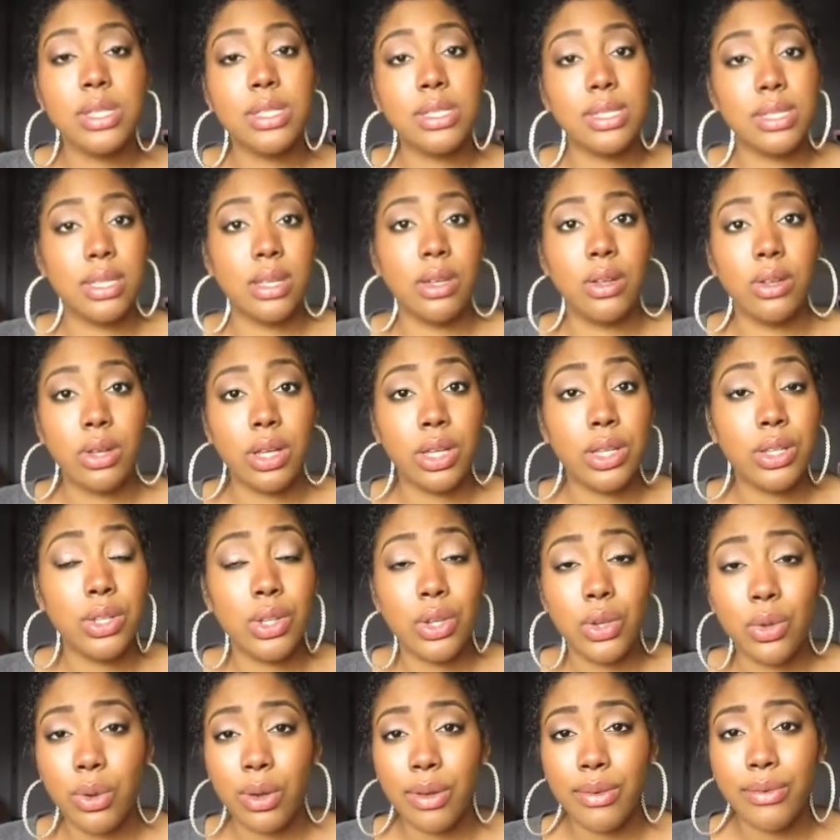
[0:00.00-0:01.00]
instill in
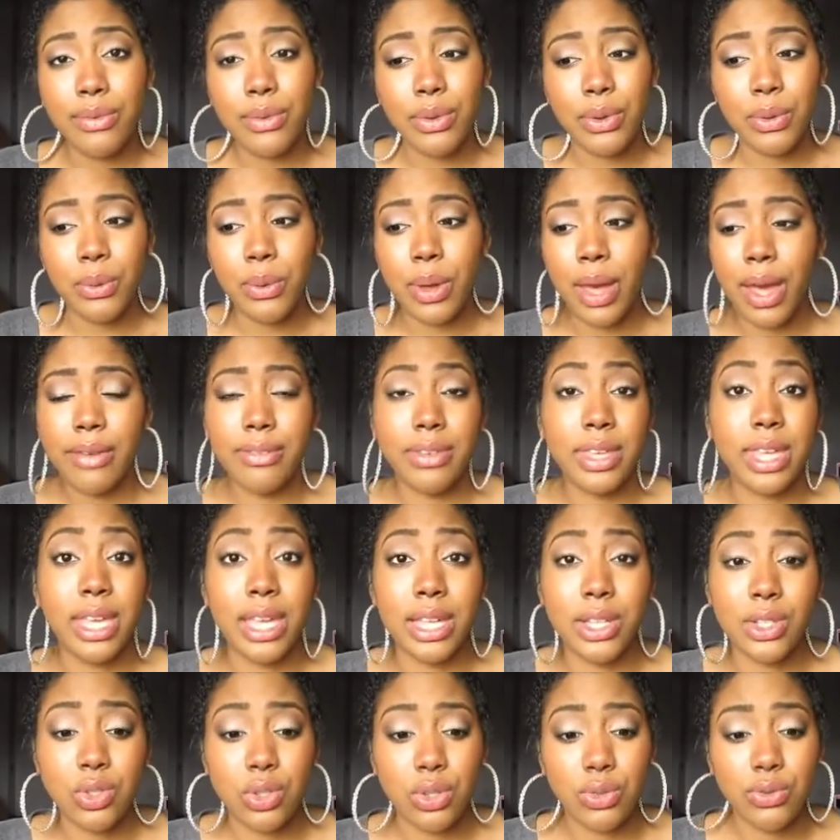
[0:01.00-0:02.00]
you. If you have
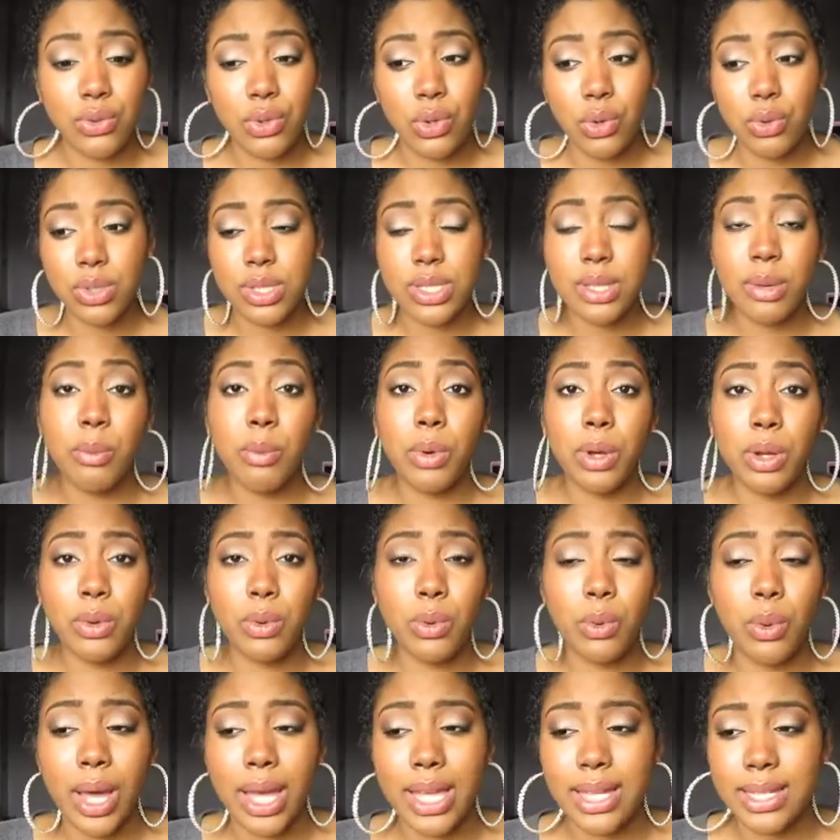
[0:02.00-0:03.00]
cancer, if you know someone
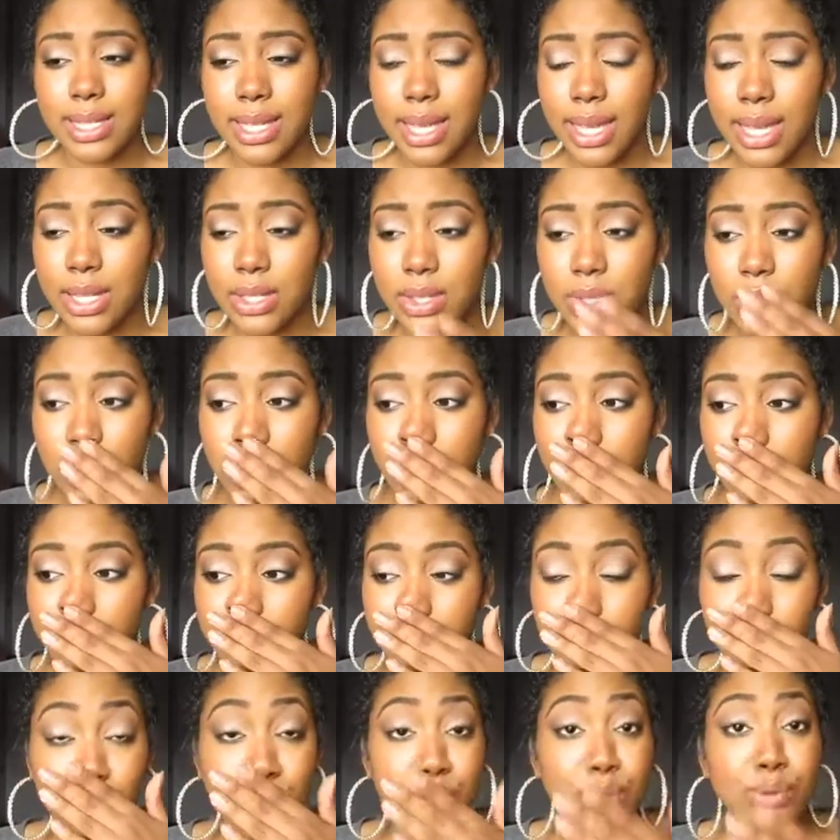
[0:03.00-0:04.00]
who has cancer,
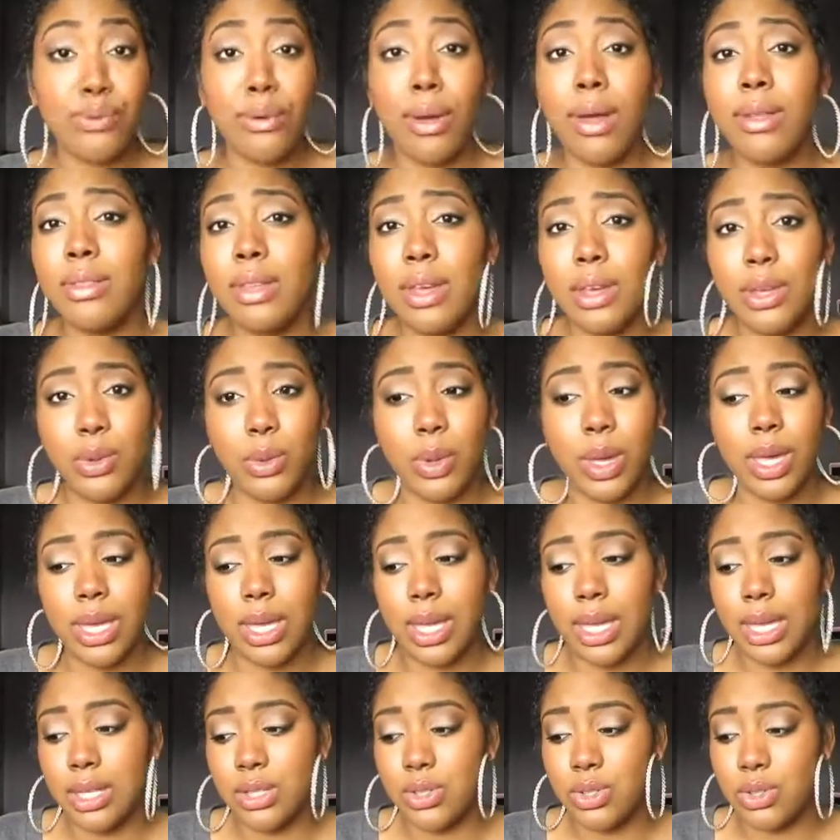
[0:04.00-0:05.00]
if you just found that you had
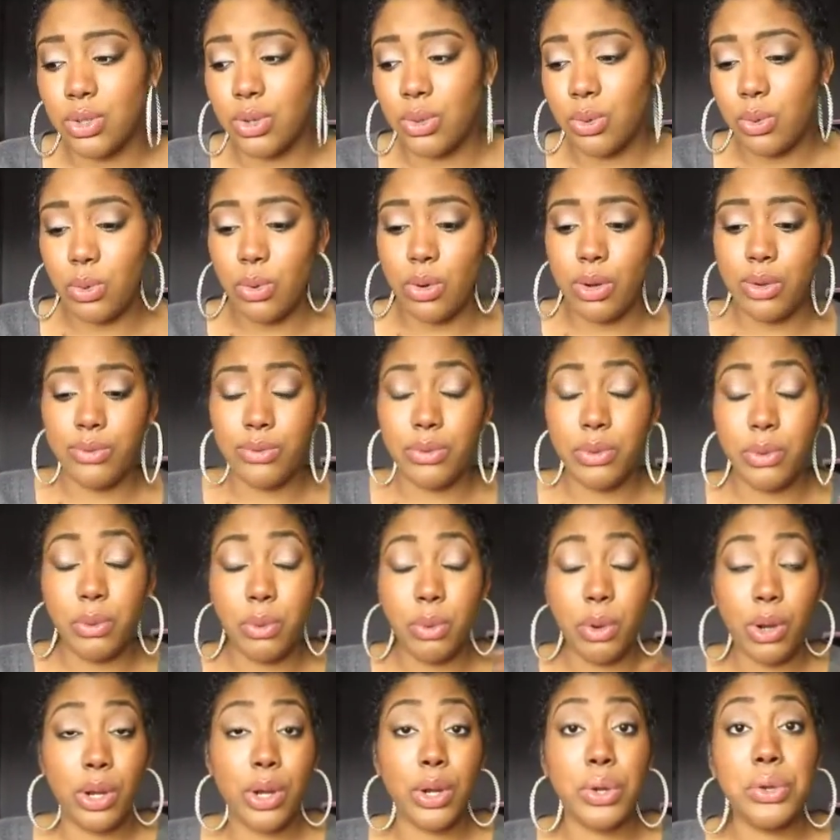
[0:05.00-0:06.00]
cancer, or if
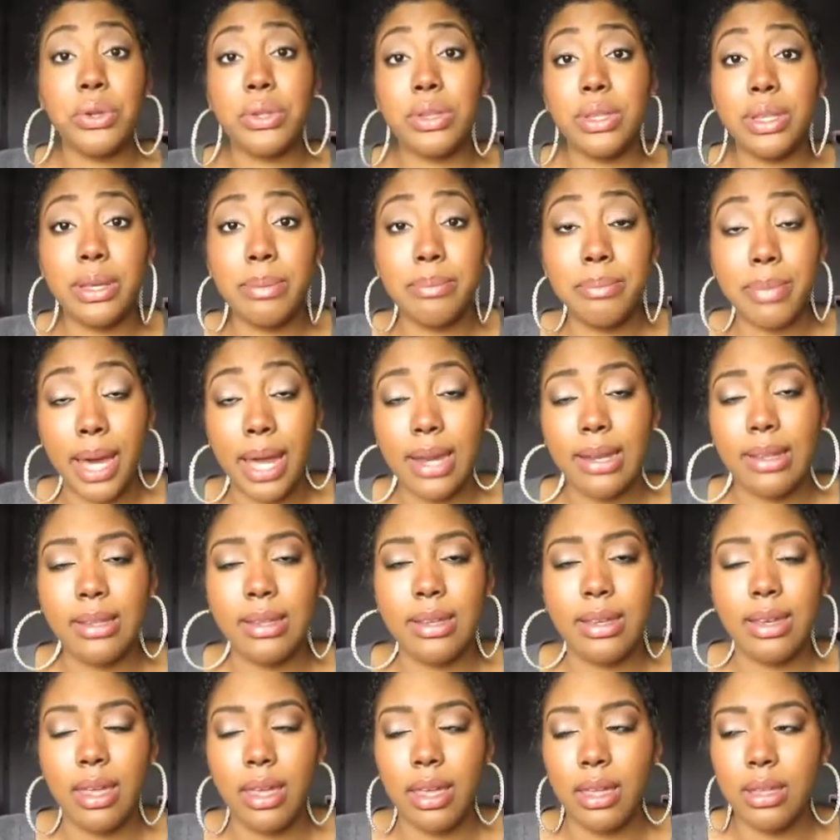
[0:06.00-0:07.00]
you are currently
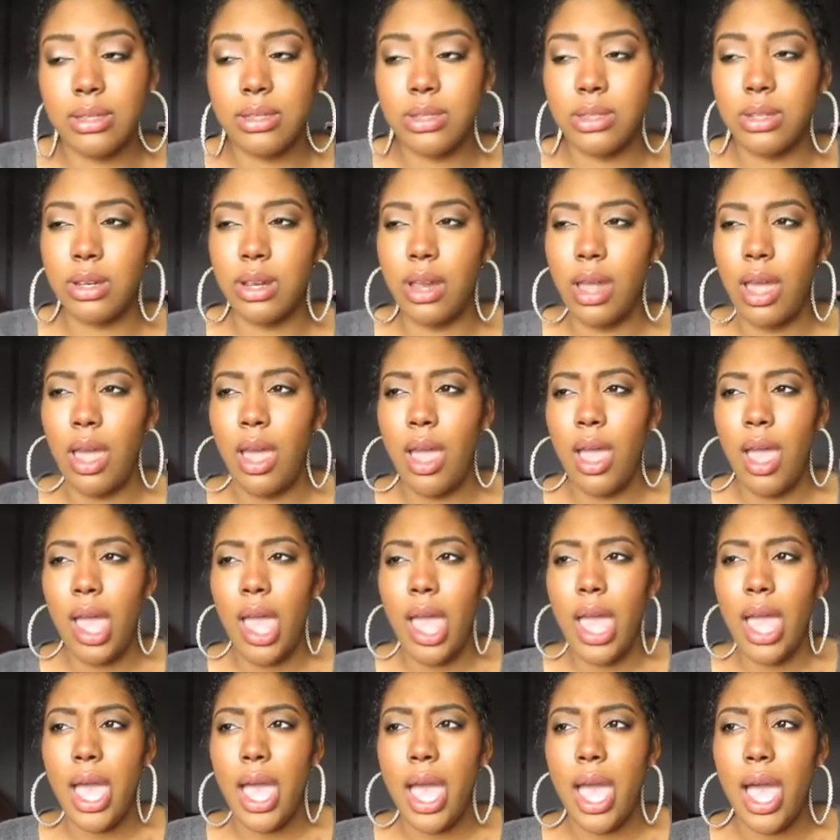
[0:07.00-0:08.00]
battling cancer,
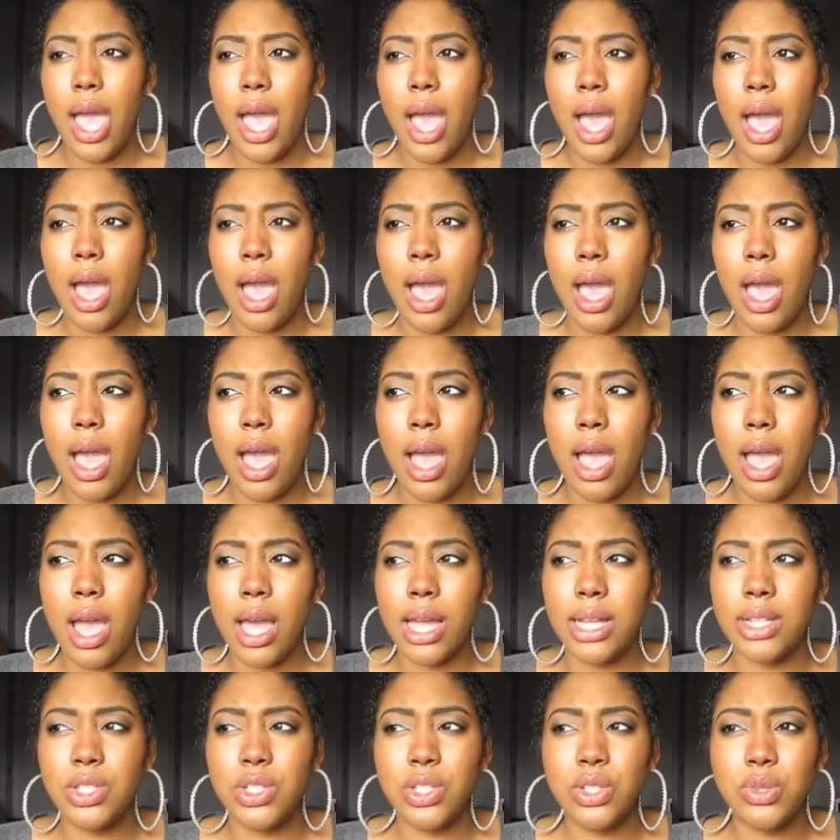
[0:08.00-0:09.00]

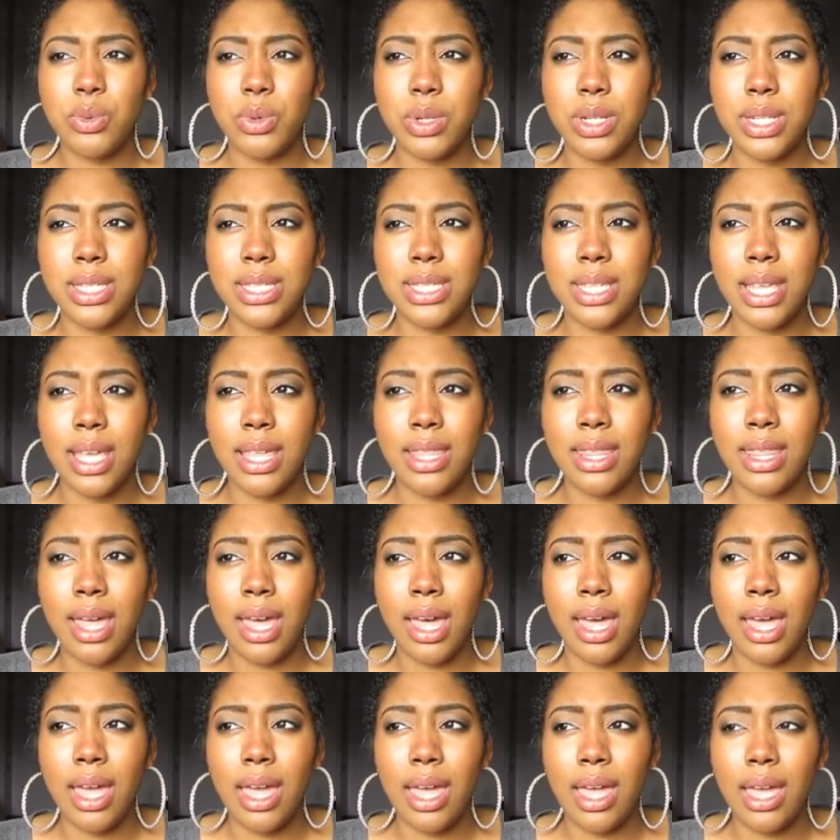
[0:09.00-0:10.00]
I just want to say
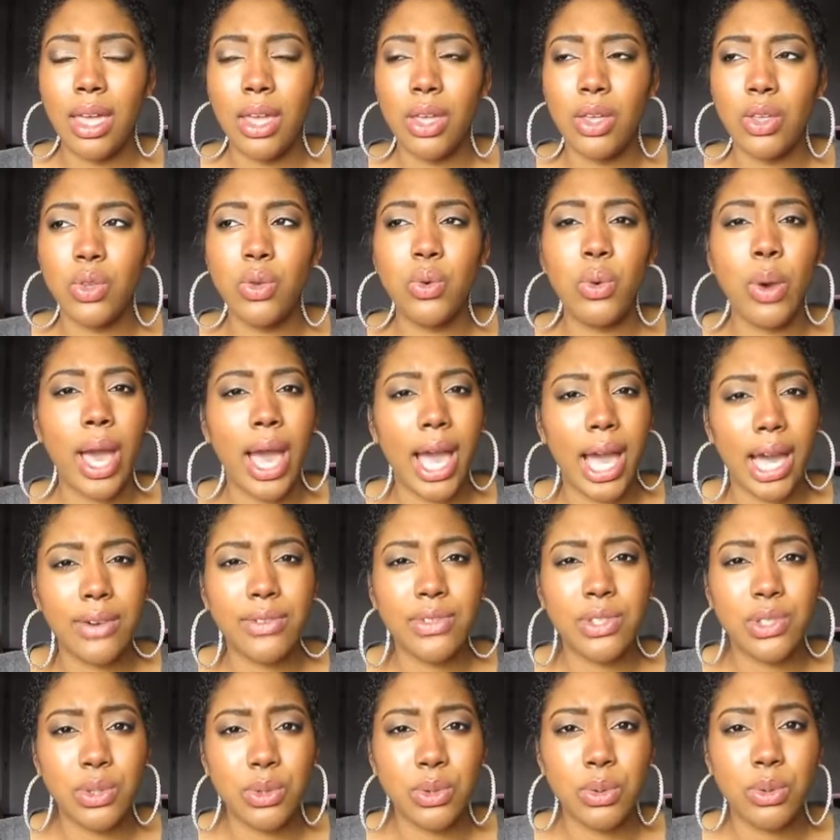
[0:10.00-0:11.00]
that you
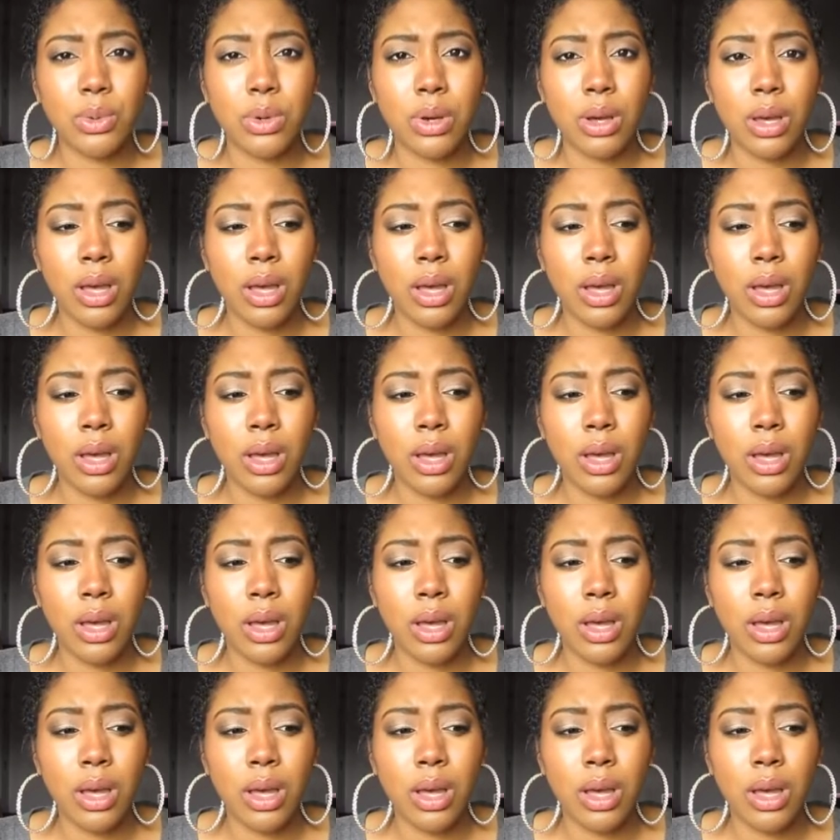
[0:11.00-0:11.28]
have to